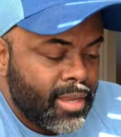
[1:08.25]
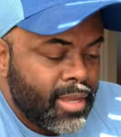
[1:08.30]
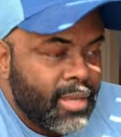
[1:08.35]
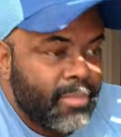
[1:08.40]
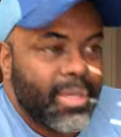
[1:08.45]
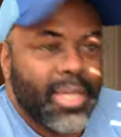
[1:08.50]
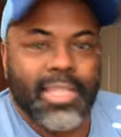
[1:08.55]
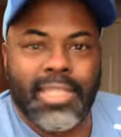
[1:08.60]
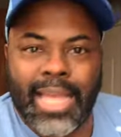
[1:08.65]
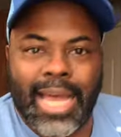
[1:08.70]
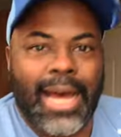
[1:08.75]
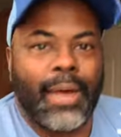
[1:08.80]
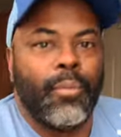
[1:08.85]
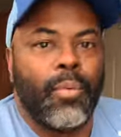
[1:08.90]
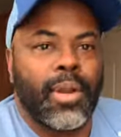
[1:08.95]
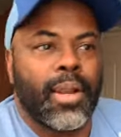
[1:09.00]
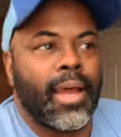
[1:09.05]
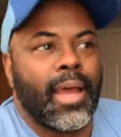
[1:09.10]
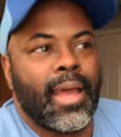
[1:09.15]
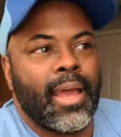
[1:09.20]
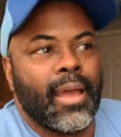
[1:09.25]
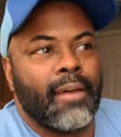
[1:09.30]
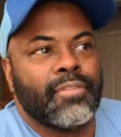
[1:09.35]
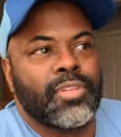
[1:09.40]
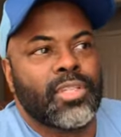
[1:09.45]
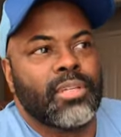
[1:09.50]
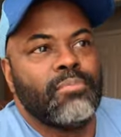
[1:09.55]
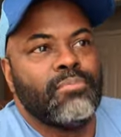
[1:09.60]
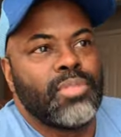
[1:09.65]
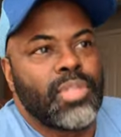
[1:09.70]
because I want to have
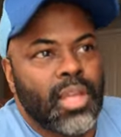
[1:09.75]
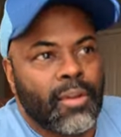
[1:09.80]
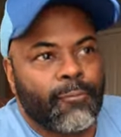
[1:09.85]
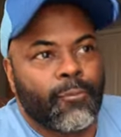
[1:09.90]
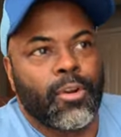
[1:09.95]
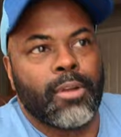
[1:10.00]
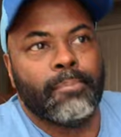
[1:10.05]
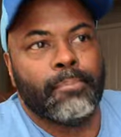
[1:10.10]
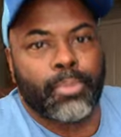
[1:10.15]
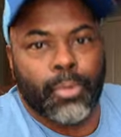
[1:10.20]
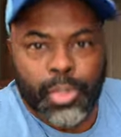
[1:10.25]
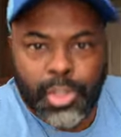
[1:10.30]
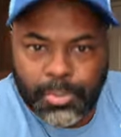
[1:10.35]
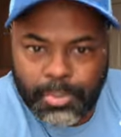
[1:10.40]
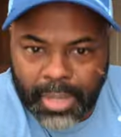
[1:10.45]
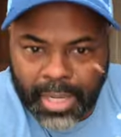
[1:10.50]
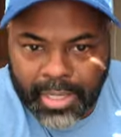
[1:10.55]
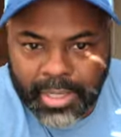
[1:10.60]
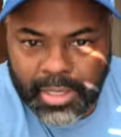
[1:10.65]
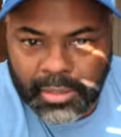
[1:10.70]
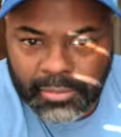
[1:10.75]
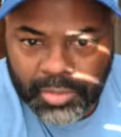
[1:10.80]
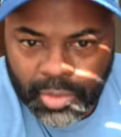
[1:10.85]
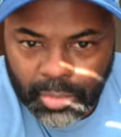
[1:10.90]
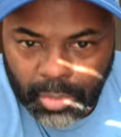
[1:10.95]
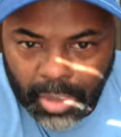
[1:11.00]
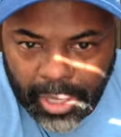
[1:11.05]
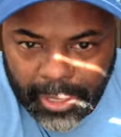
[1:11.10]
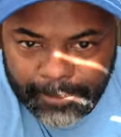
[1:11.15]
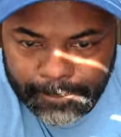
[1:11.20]
some different perspectives,
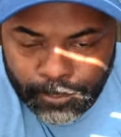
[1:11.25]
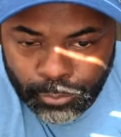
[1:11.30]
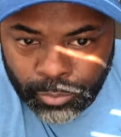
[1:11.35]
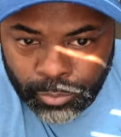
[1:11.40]
right?